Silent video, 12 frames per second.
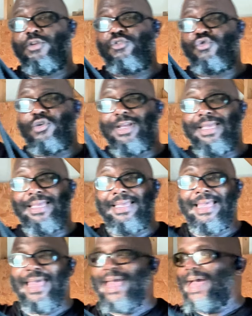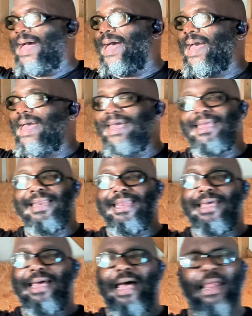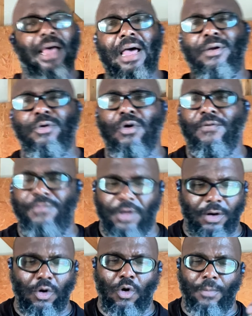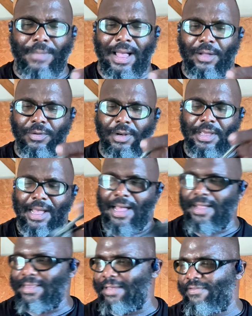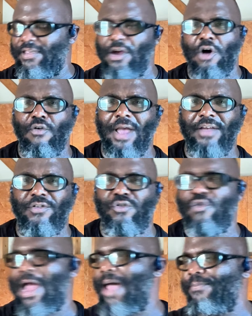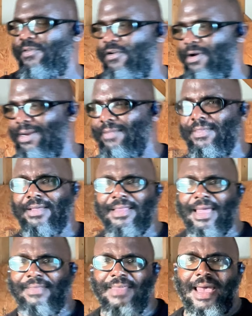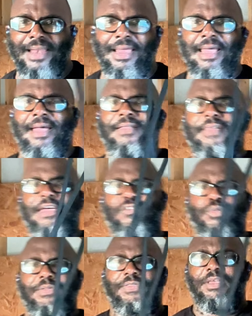a tree. And I don't know if y'all know about like TRX straps or anything like that. That's what